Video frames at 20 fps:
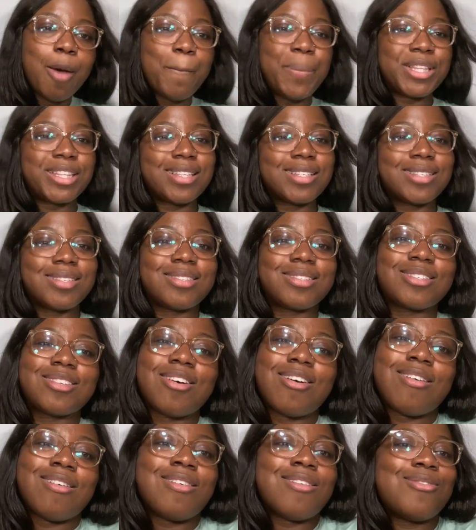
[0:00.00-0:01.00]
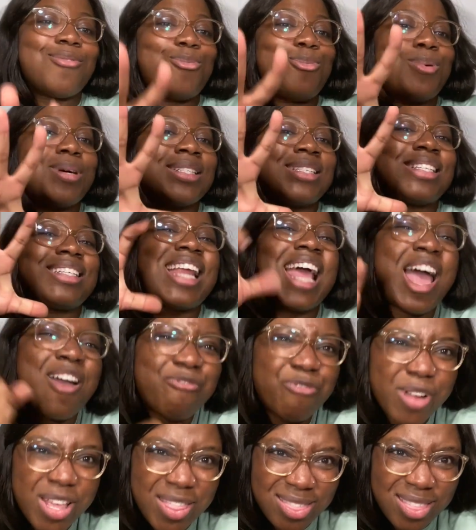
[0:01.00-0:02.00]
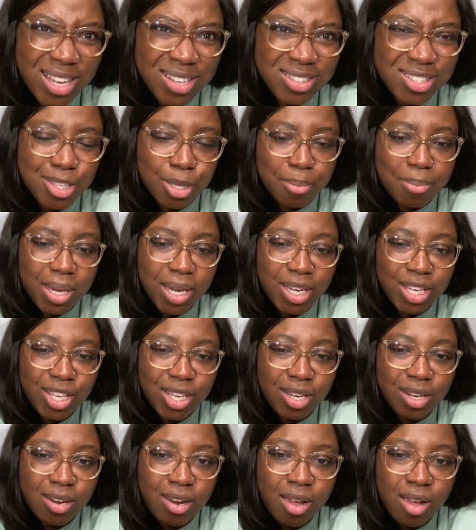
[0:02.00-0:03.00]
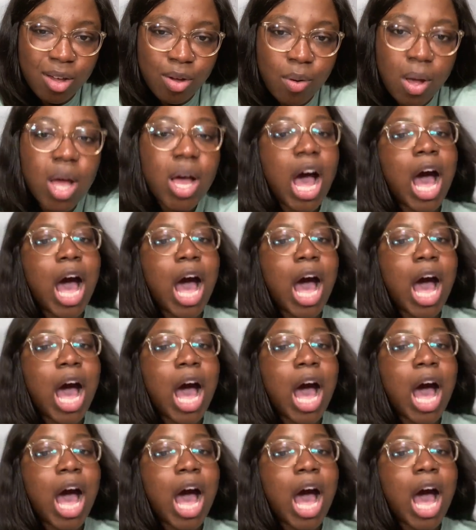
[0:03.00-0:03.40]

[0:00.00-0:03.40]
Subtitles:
But the song wasn't everything to me, you know.